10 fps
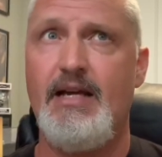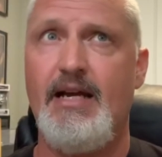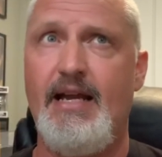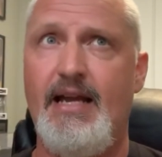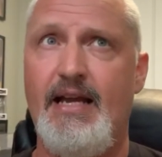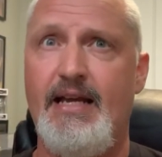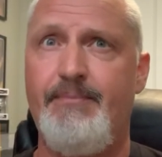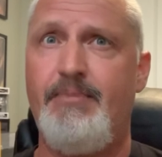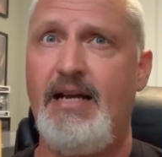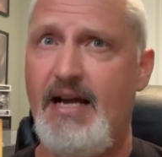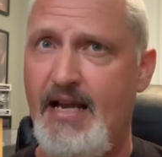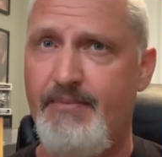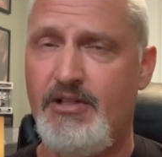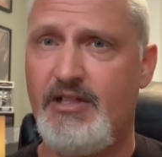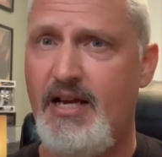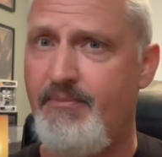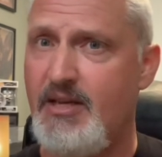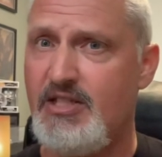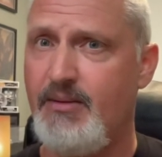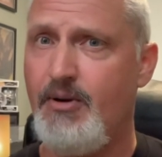And, but I kind of
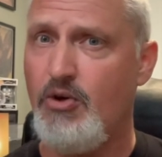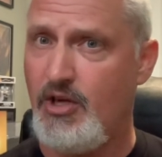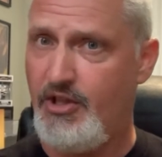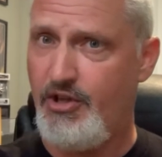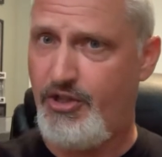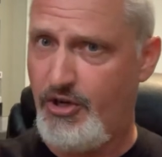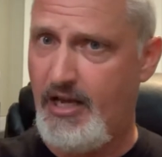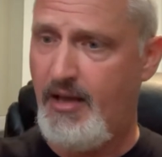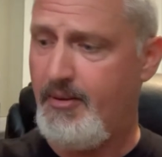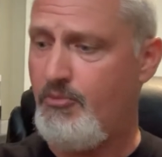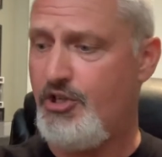missed the boat on their third album,